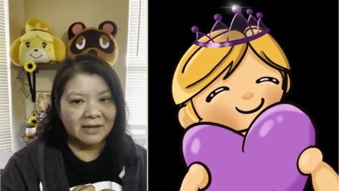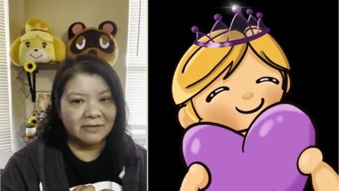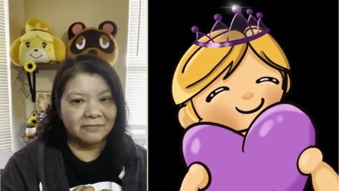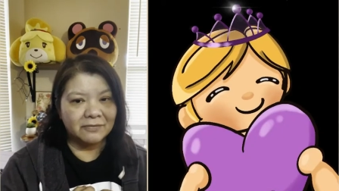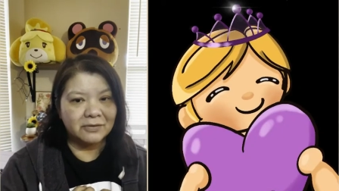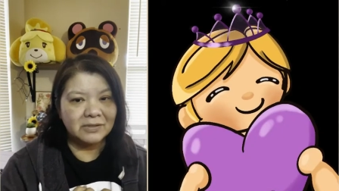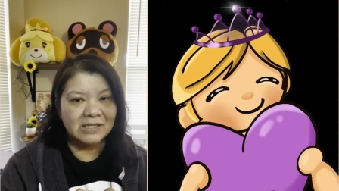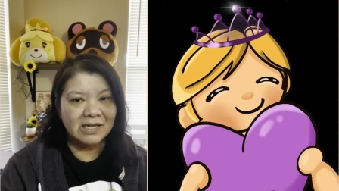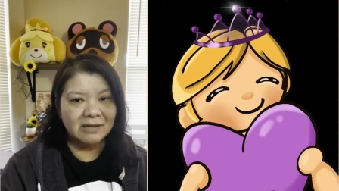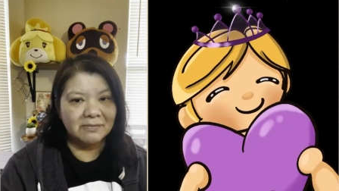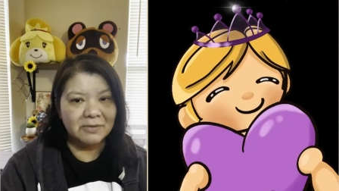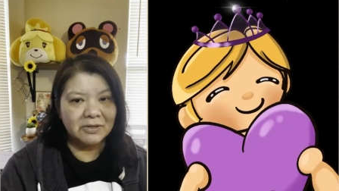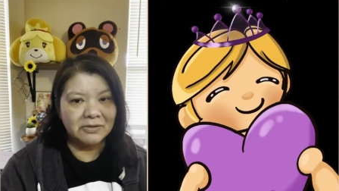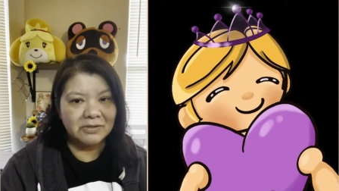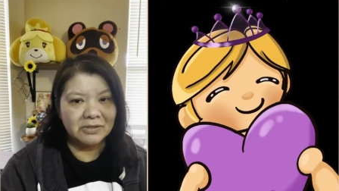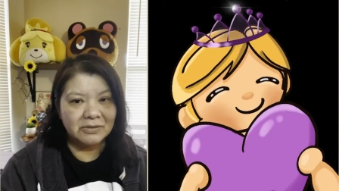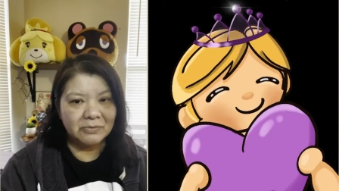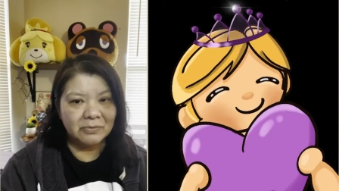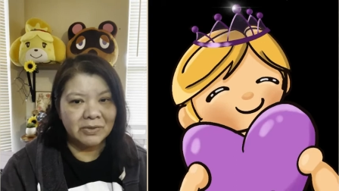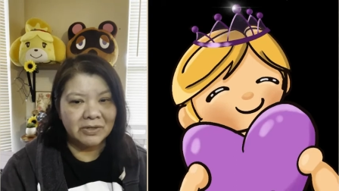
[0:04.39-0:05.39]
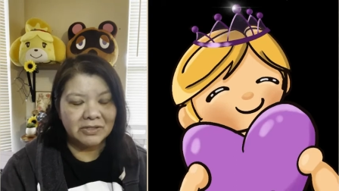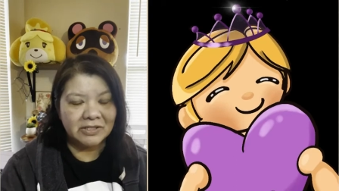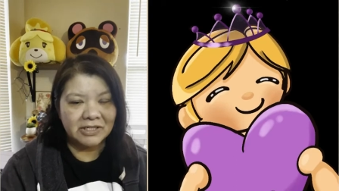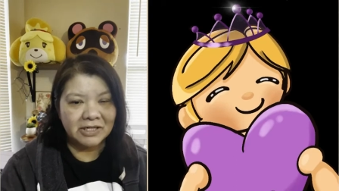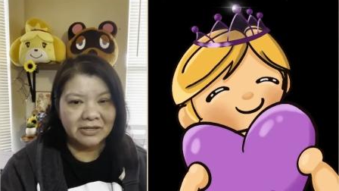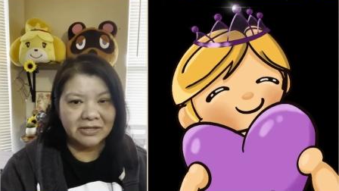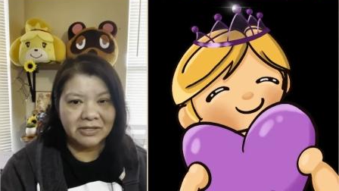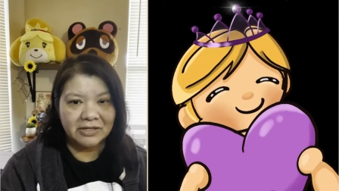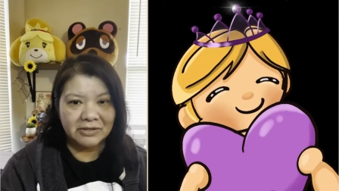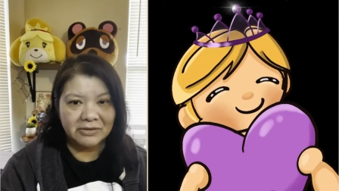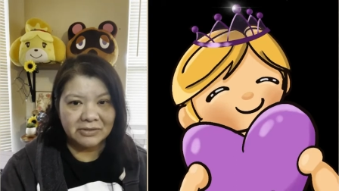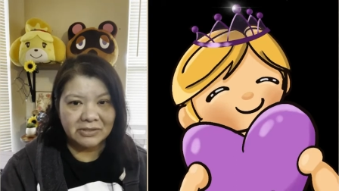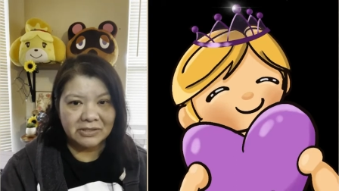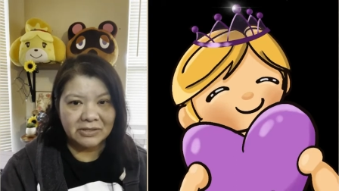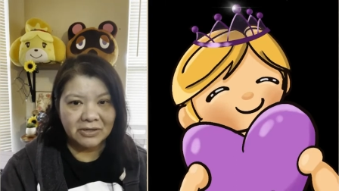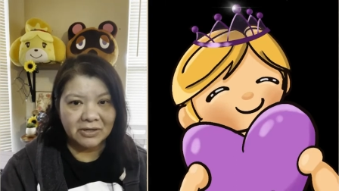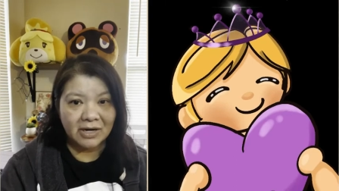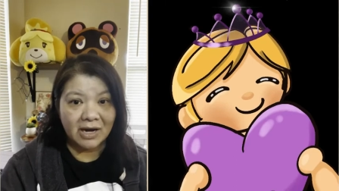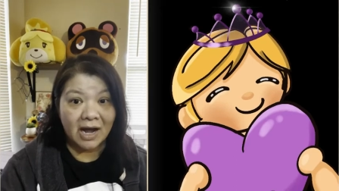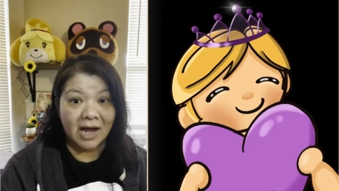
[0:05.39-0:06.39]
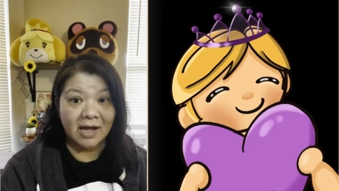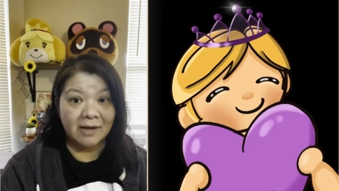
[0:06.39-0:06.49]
a full-time wheelchair user.